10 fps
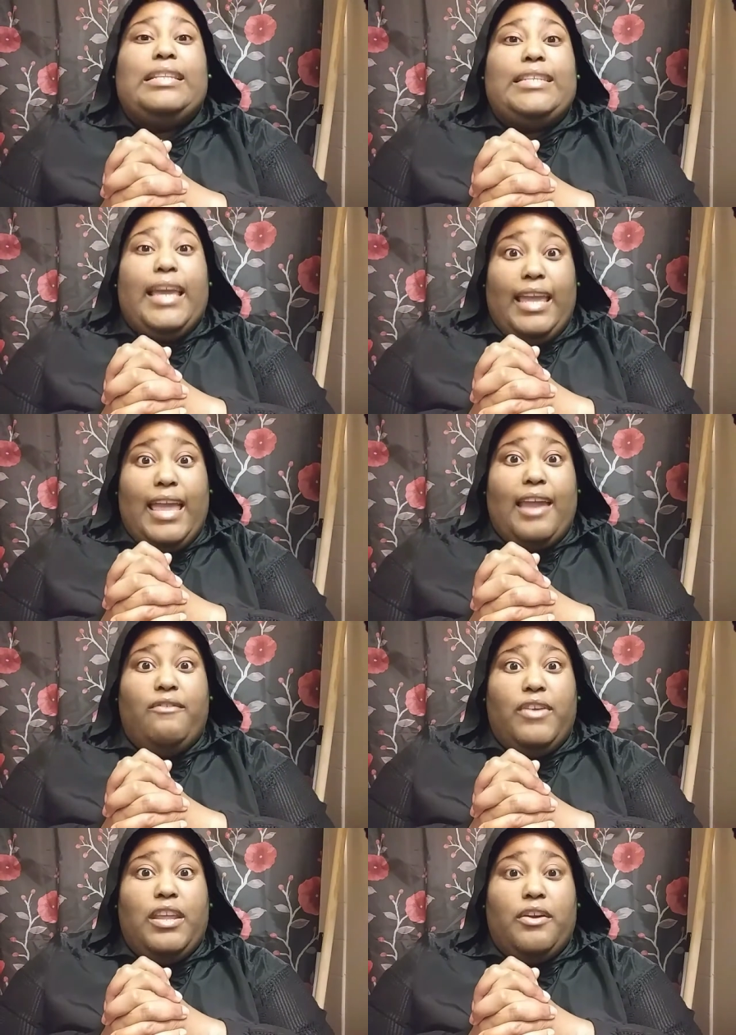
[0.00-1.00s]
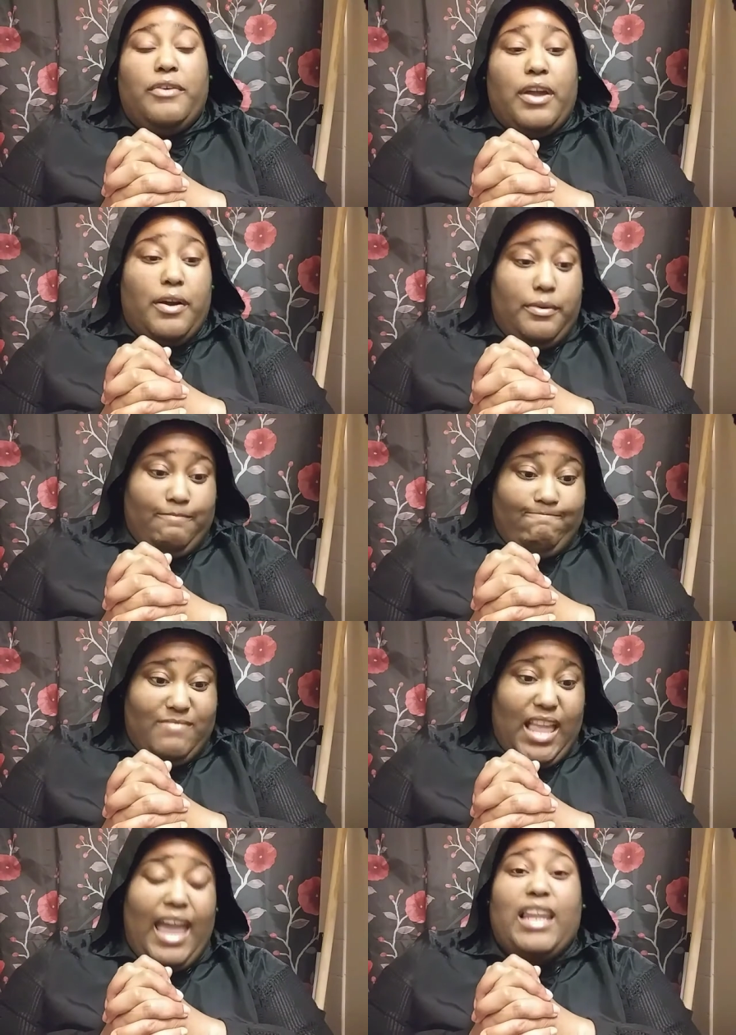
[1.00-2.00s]
Tae had a video, y'all.
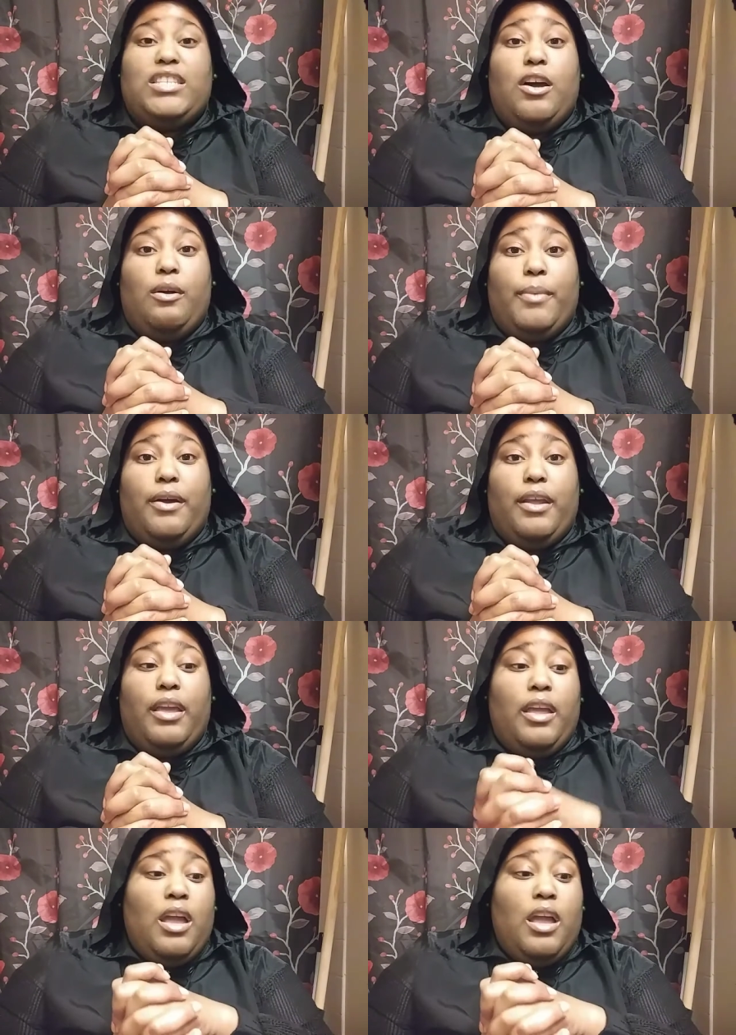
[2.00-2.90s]
I gotta talk about it.